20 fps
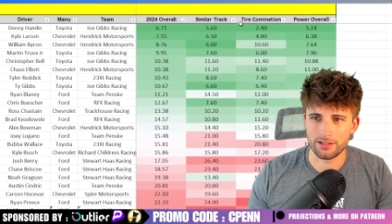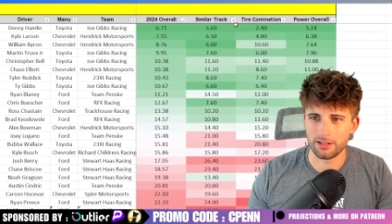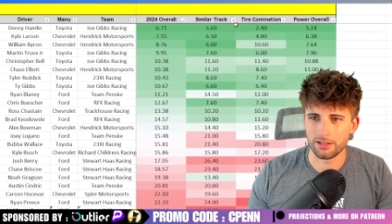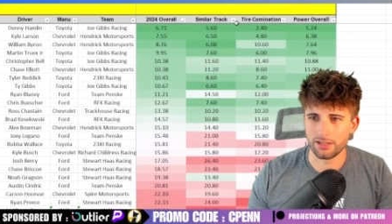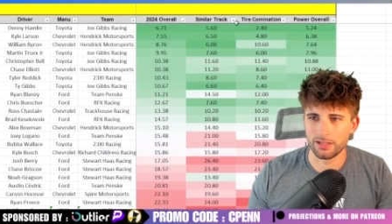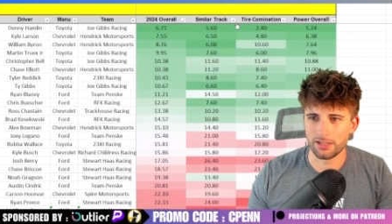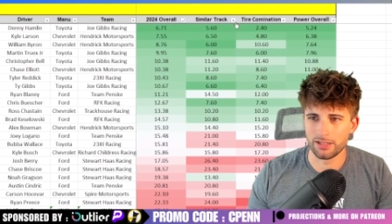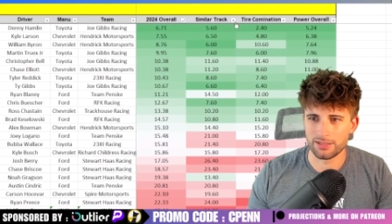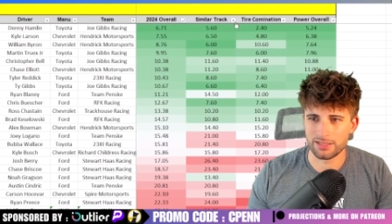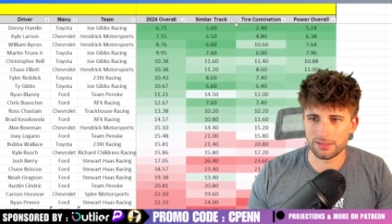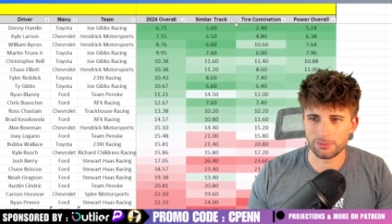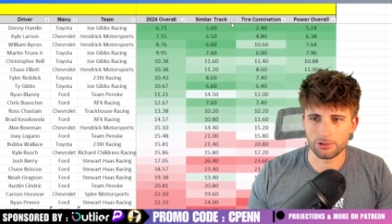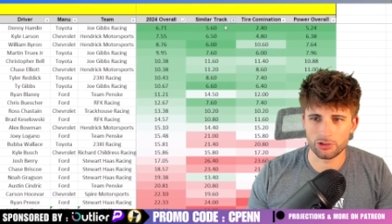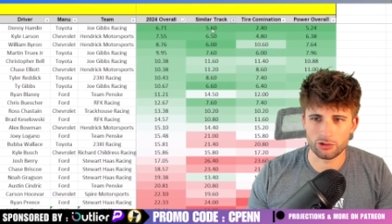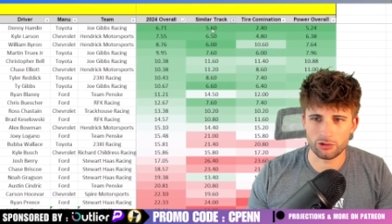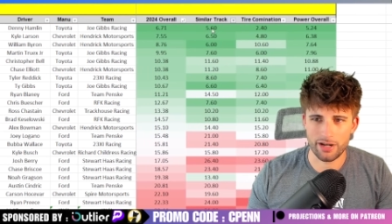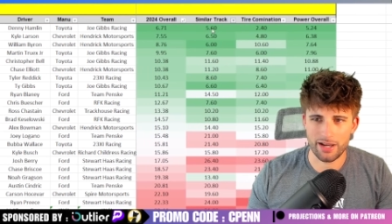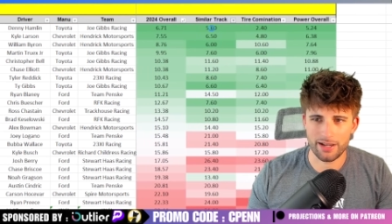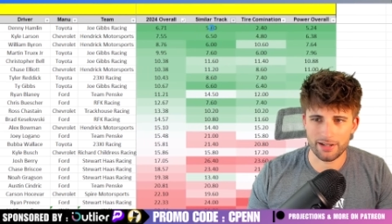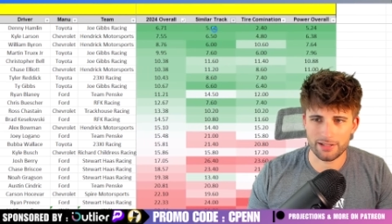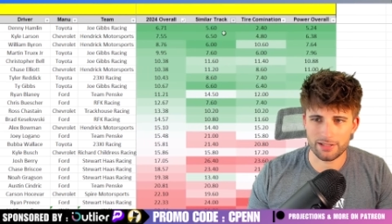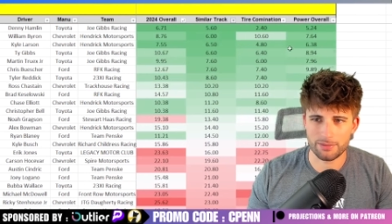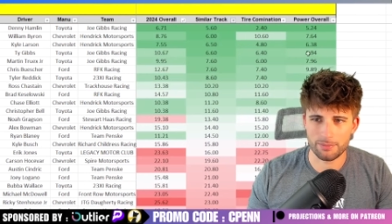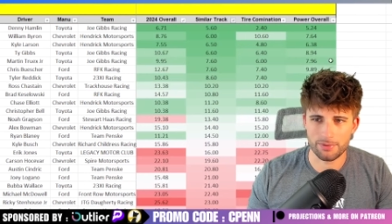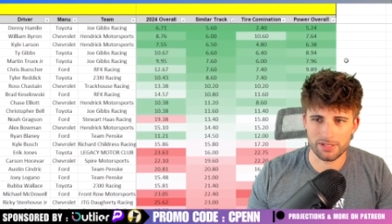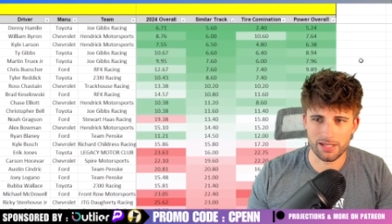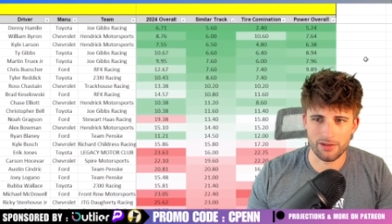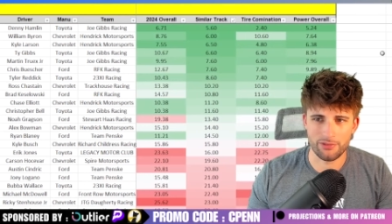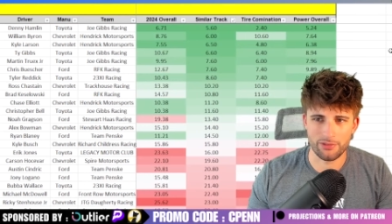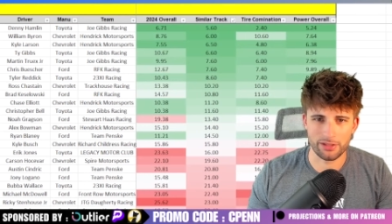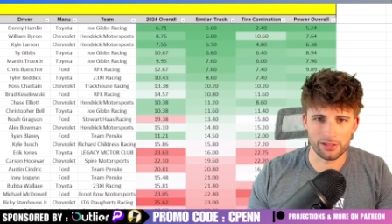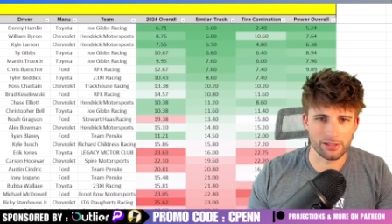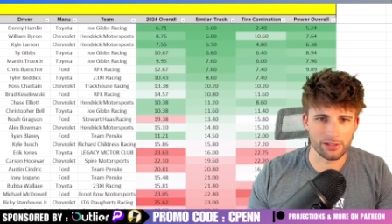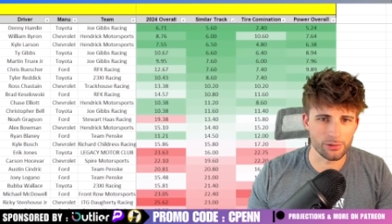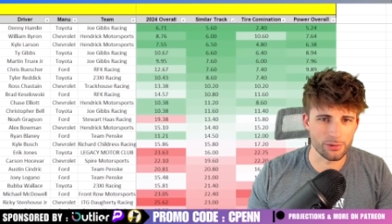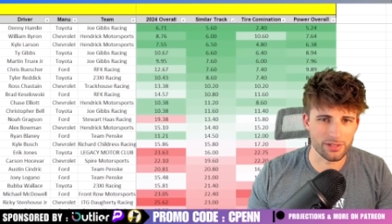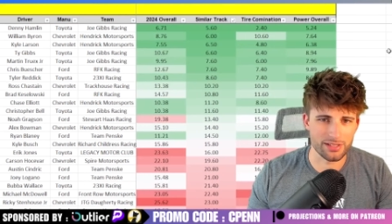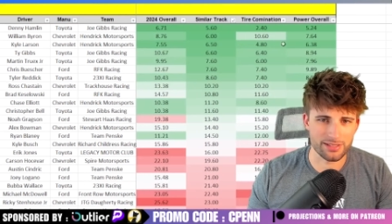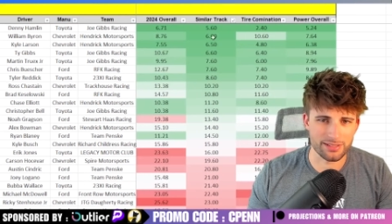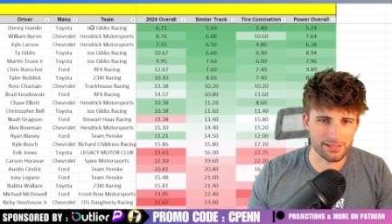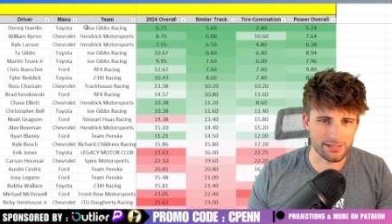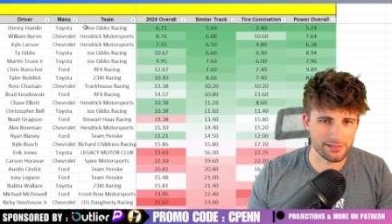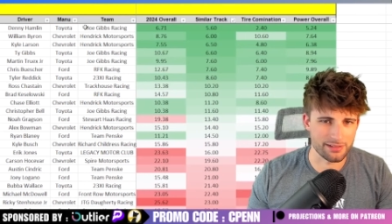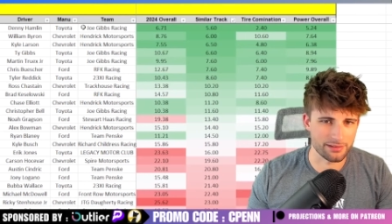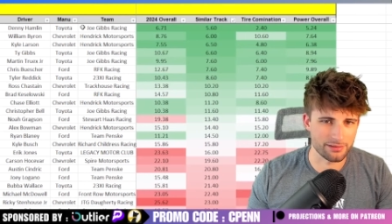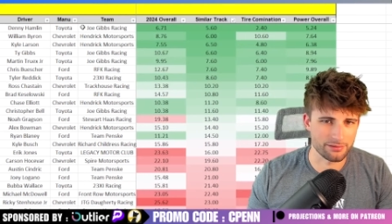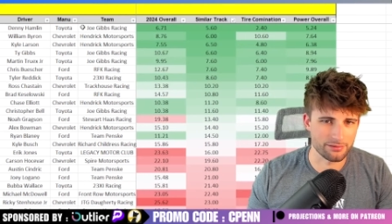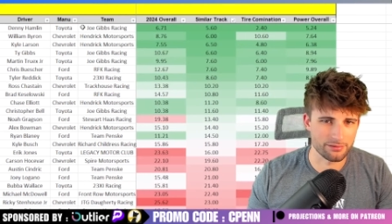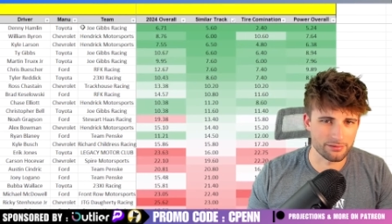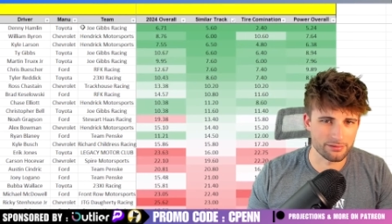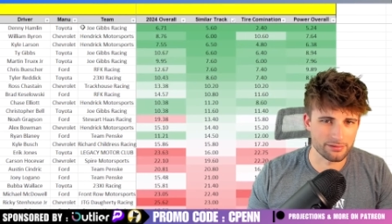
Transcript: Uh, similar tracks specifically do this season.